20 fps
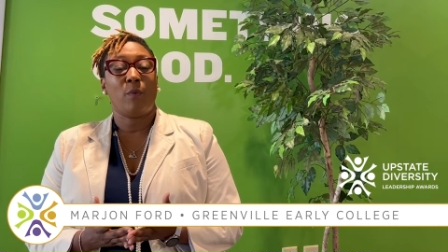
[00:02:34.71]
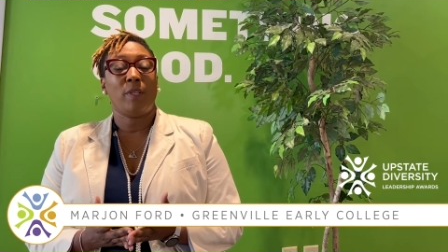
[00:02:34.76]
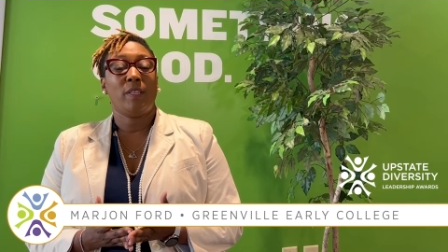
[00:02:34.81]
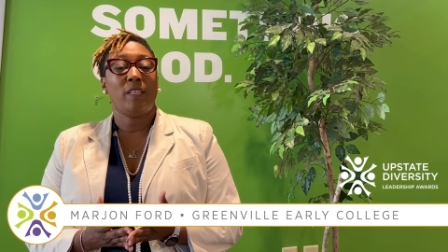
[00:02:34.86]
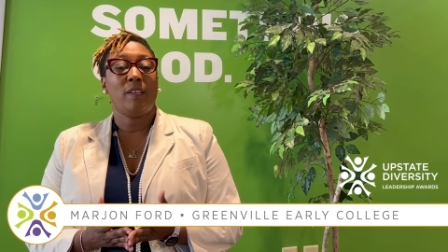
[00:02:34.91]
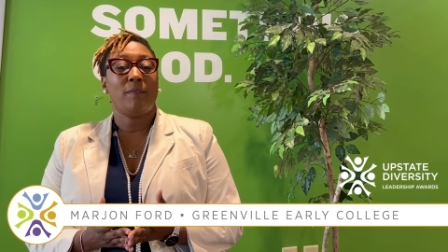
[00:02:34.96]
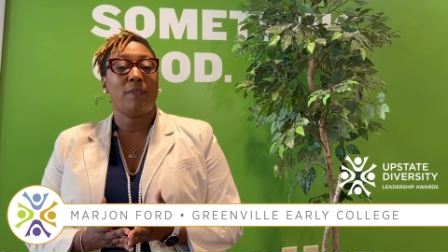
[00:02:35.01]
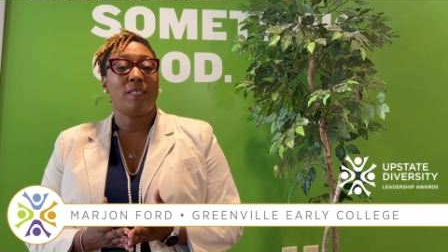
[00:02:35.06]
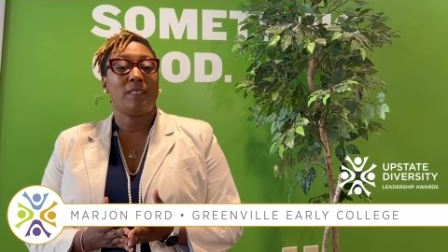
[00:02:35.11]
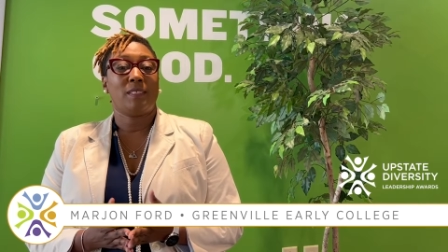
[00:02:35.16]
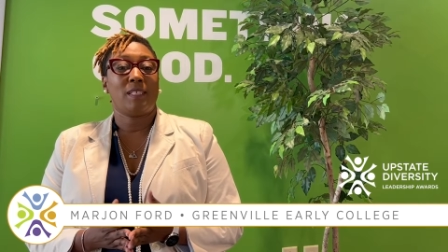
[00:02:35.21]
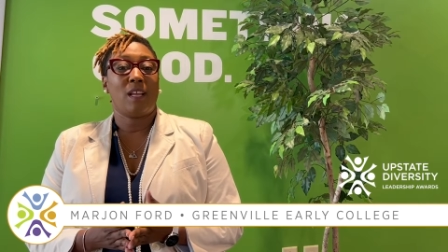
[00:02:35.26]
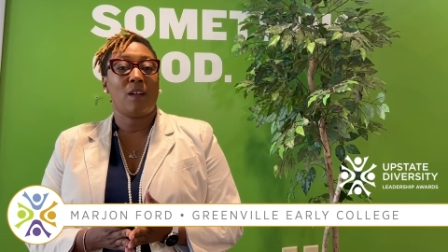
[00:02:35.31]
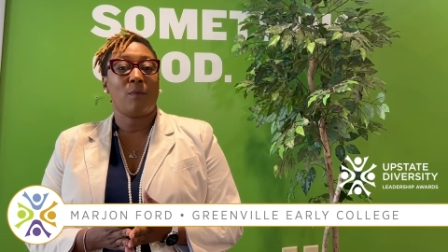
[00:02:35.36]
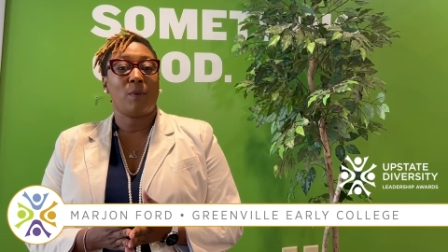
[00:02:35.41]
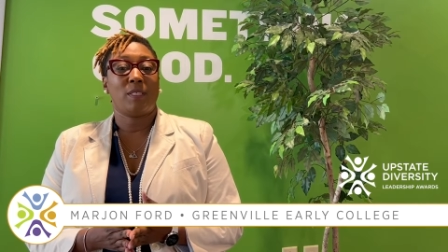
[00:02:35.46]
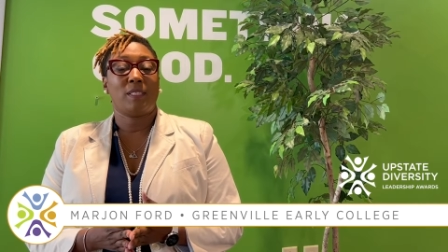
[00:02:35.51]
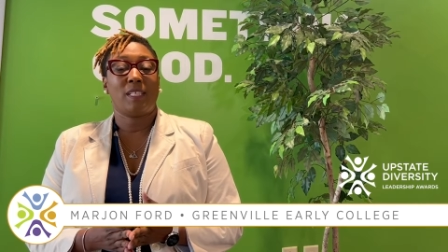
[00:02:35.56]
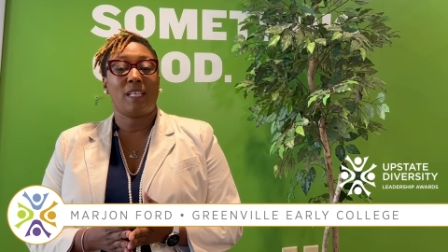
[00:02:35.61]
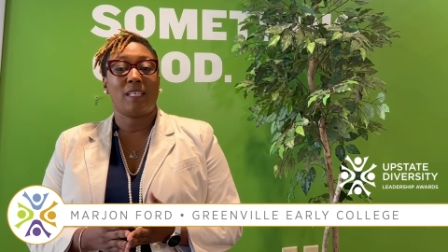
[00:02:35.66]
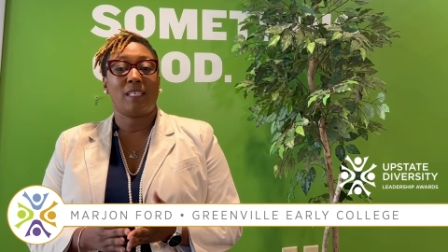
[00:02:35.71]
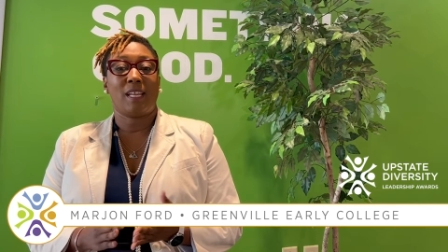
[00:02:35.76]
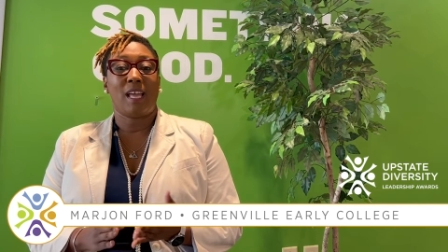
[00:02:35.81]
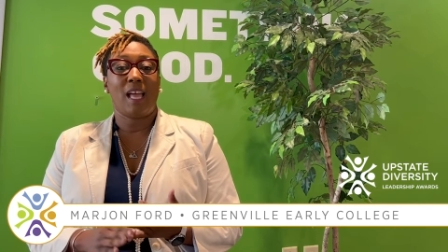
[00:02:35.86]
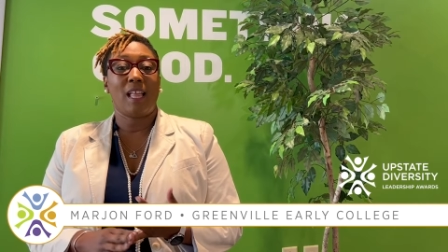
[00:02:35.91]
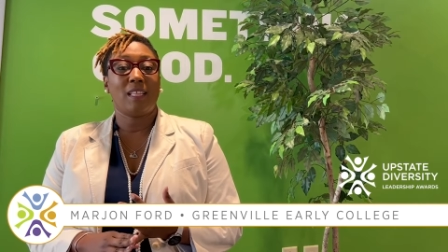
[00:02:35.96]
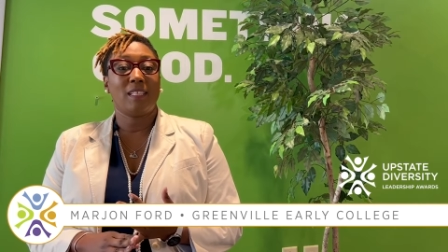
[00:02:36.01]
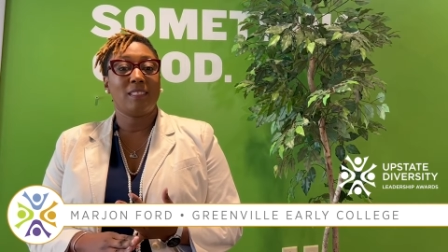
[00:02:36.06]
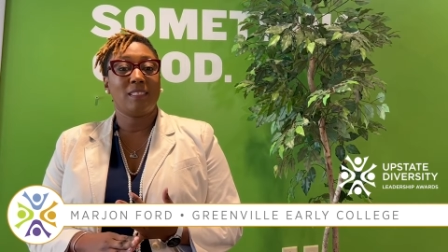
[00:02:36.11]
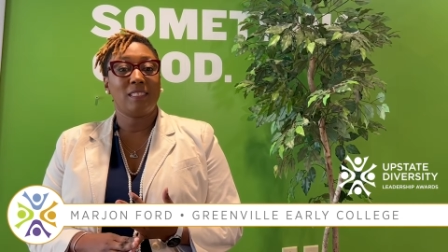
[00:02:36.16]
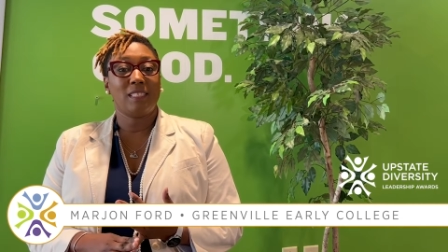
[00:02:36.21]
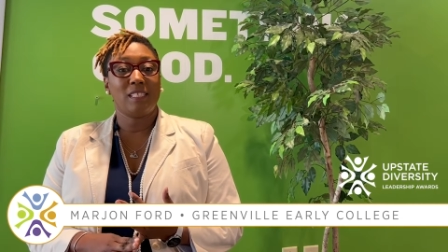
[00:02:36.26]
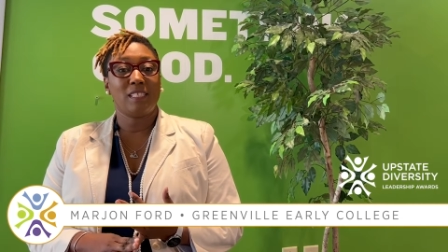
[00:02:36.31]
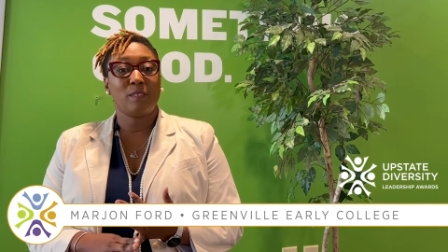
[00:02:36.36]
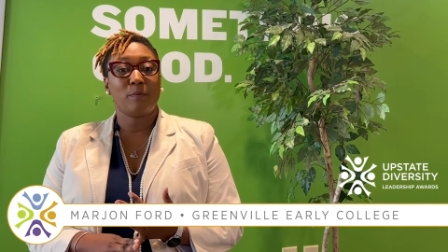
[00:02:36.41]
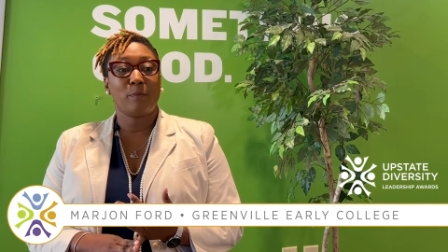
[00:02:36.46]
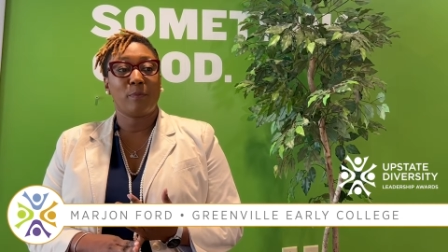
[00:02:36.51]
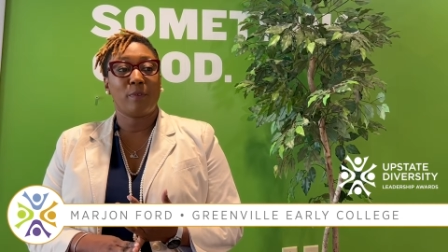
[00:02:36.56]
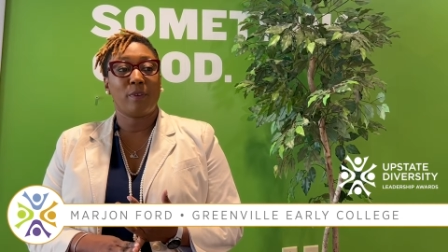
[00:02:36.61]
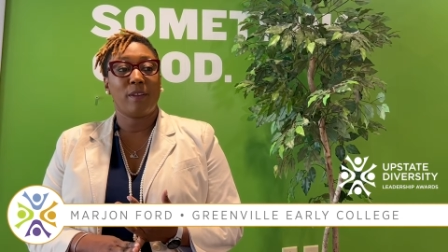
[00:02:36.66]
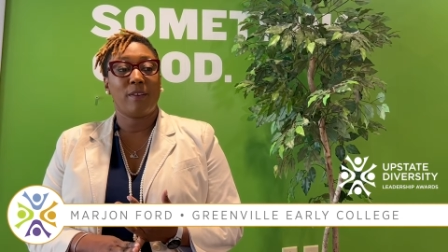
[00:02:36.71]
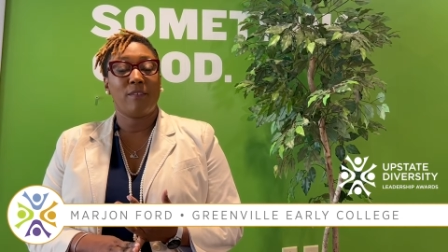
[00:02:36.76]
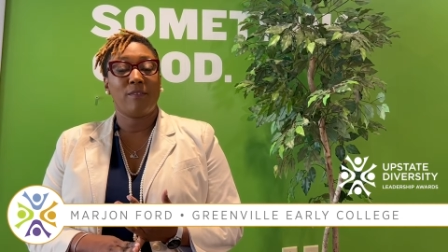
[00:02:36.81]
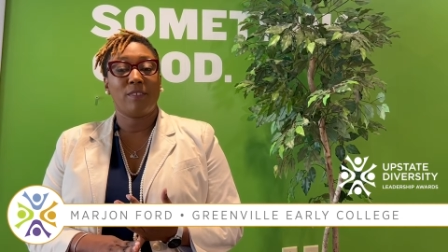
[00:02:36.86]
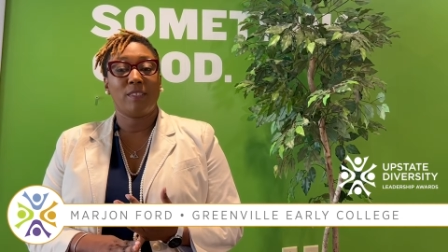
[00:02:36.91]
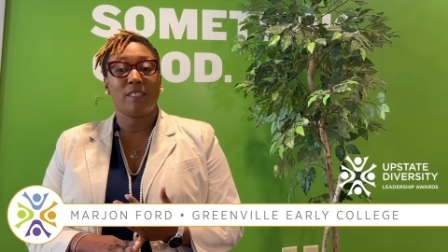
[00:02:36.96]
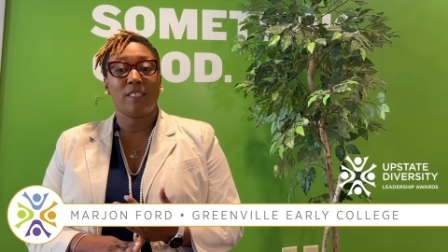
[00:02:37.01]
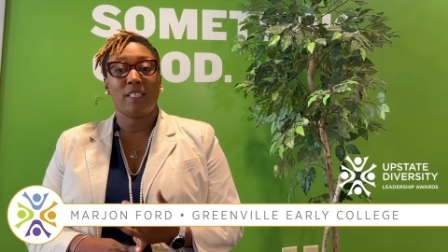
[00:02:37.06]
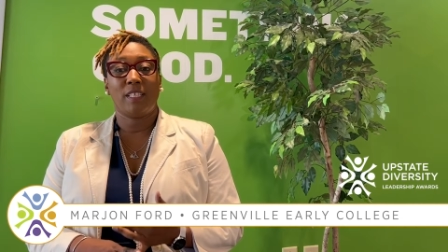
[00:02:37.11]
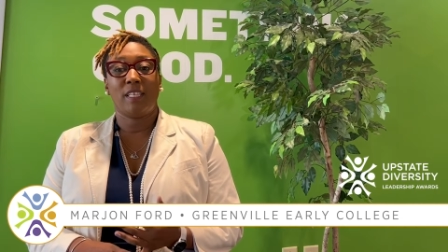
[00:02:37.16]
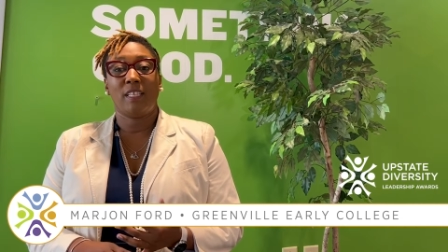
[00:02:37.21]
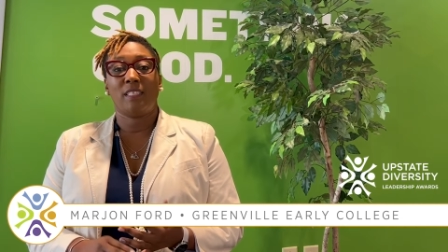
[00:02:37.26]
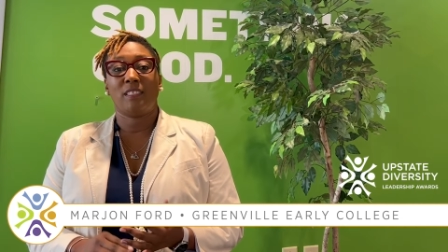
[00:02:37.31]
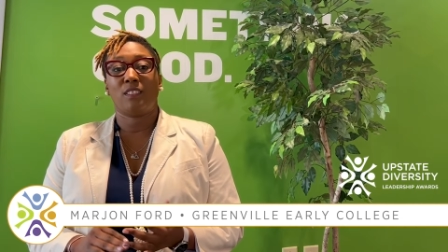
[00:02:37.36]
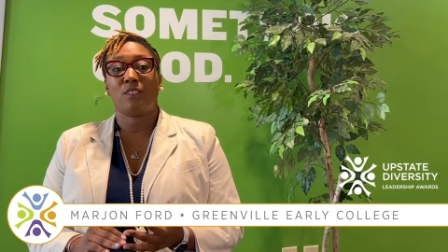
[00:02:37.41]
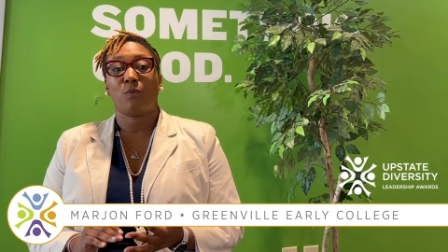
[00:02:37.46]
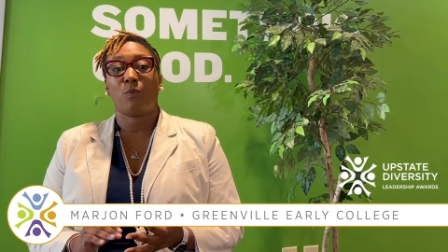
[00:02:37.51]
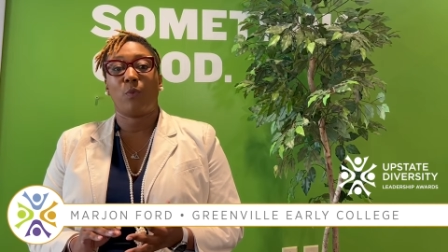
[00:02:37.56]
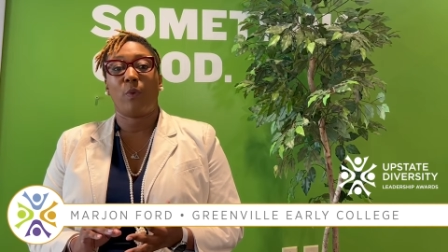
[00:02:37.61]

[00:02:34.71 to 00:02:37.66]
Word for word: We live in a time where technology is prevalent,